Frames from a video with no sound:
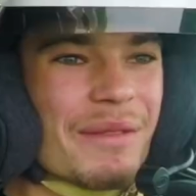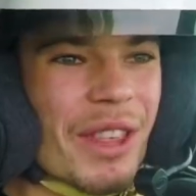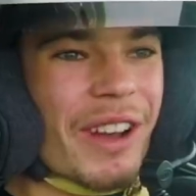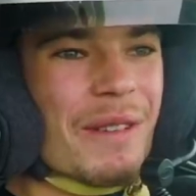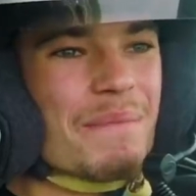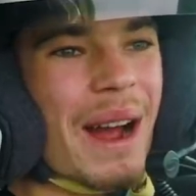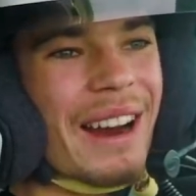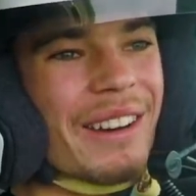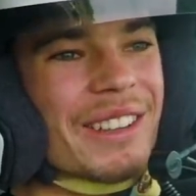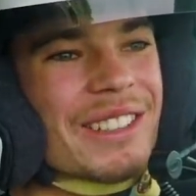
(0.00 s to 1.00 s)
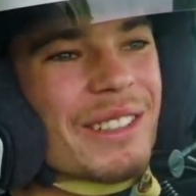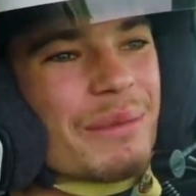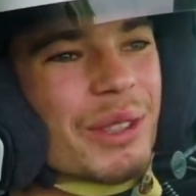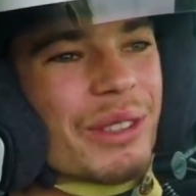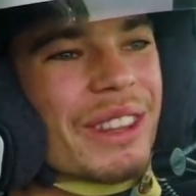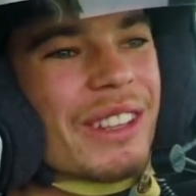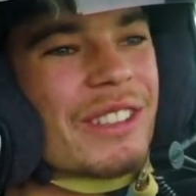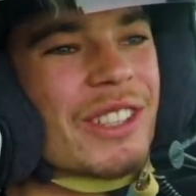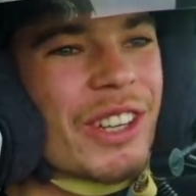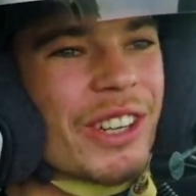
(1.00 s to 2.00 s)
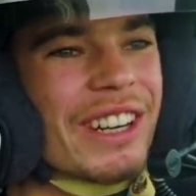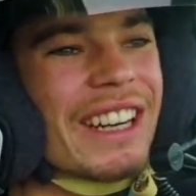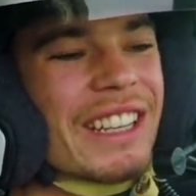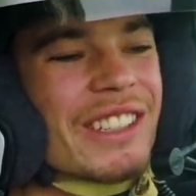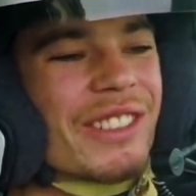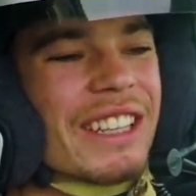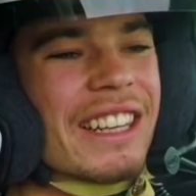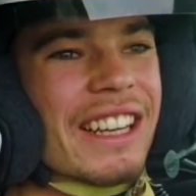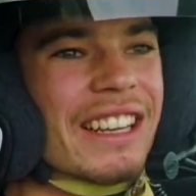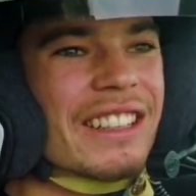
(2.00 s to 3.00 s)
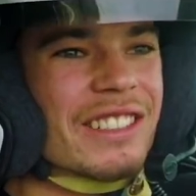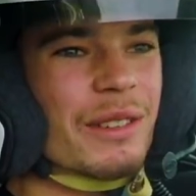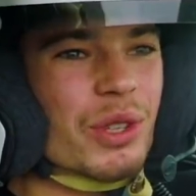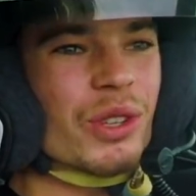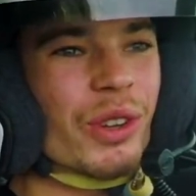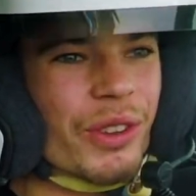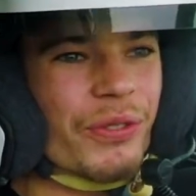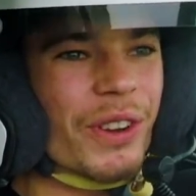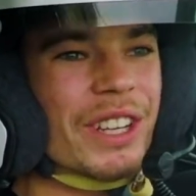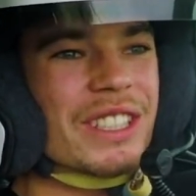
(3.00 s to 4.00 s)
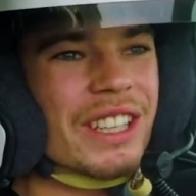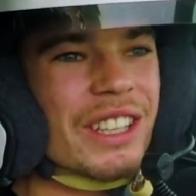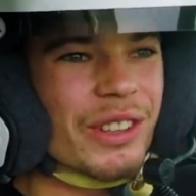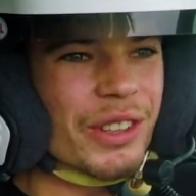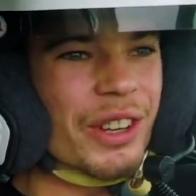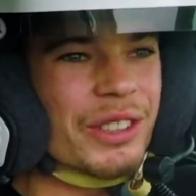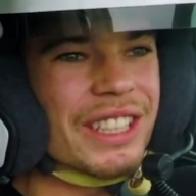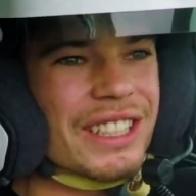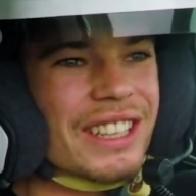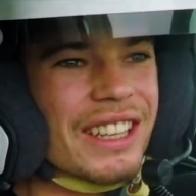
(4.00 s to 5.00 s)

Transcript: The comparison between the two is ridiculous. I'm sure the first thing you'll notice